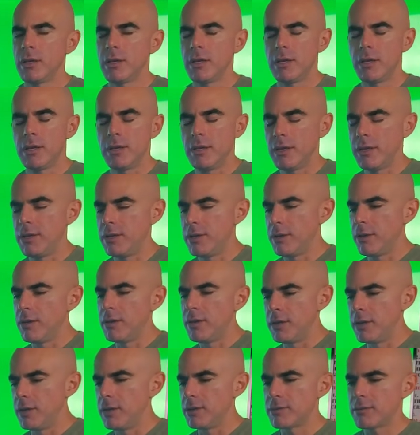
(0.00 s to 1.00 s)
in, in a,
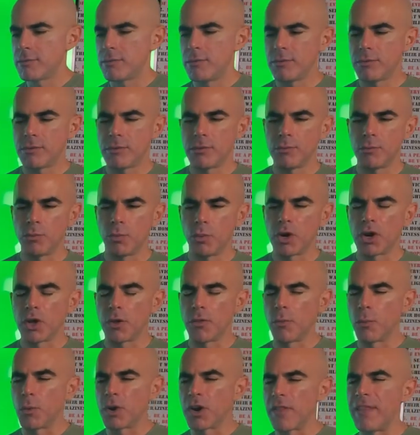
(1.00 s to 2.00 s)
in a what
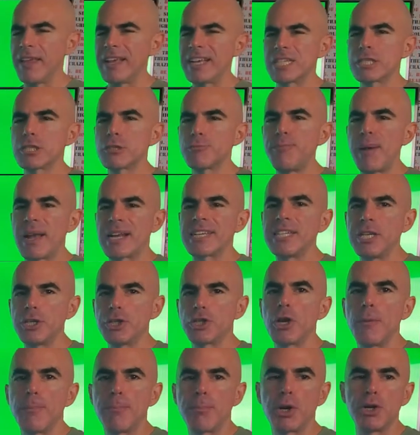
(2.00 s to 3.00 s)
are what are they expected
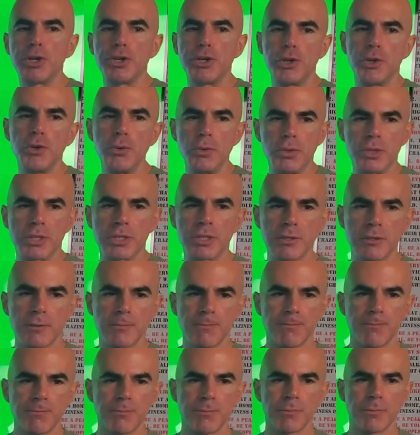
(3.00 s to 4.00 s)
to produce?
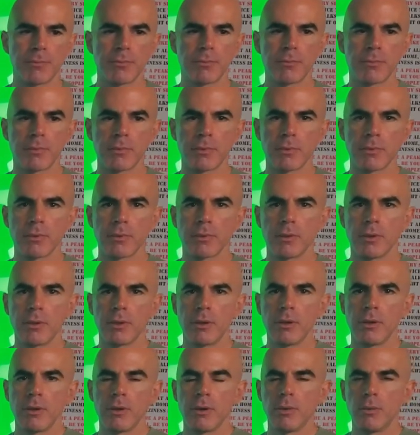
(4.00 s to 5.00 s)

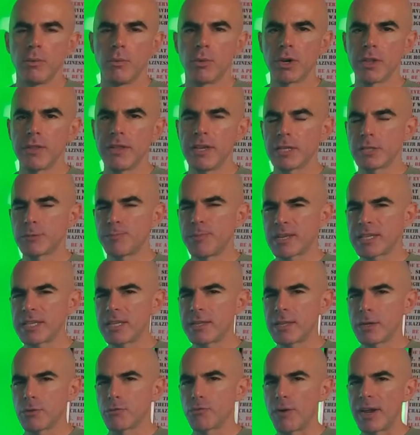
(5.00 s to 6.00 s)
What are they
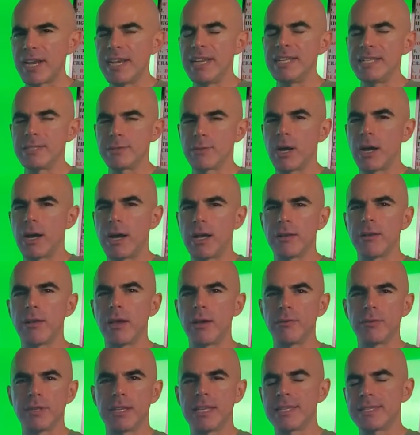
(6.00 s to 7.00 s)
expected their ratings on
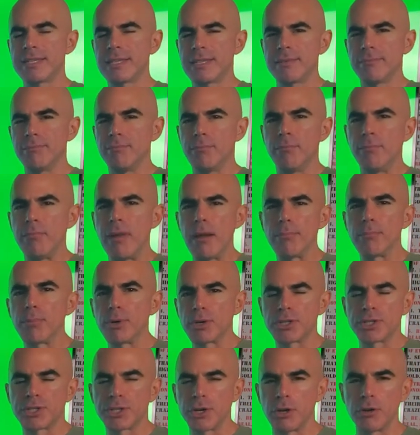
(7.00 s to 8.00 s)
uh, member
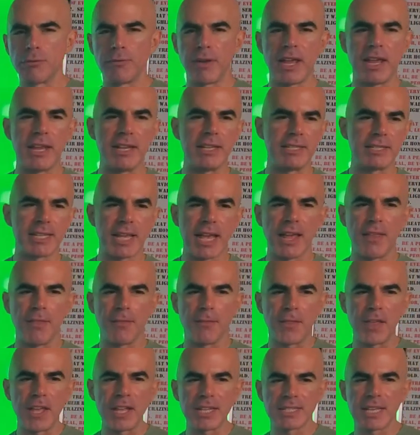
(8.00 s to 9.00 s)
surveys
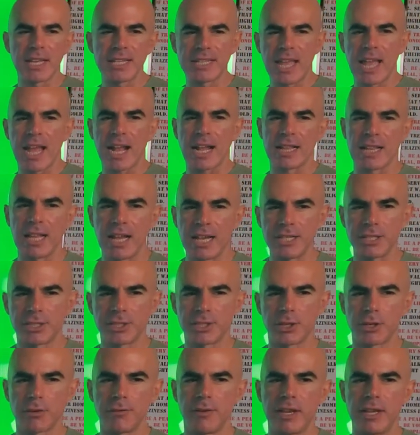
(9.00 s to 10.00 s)
and things like that, client
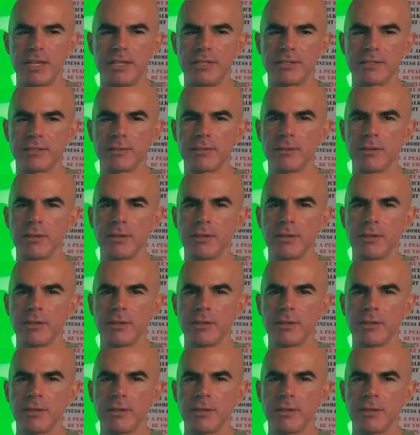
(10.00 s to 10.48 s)
surveys?